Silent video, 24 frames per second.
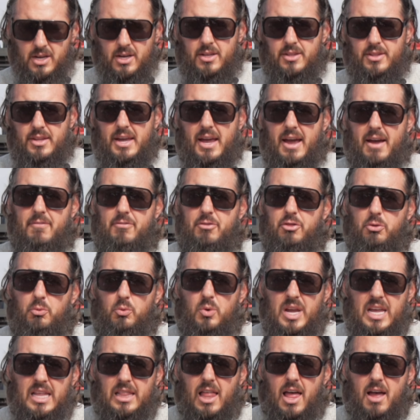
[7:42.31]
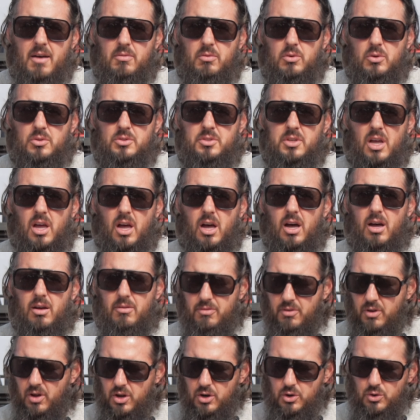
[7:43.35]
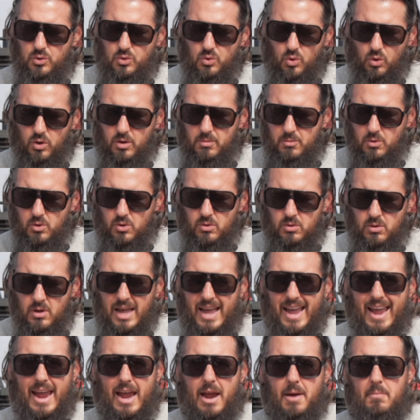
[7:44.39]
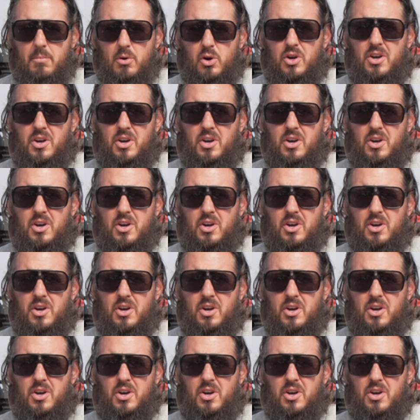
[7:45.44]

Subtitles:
They have 3 levels of normal amber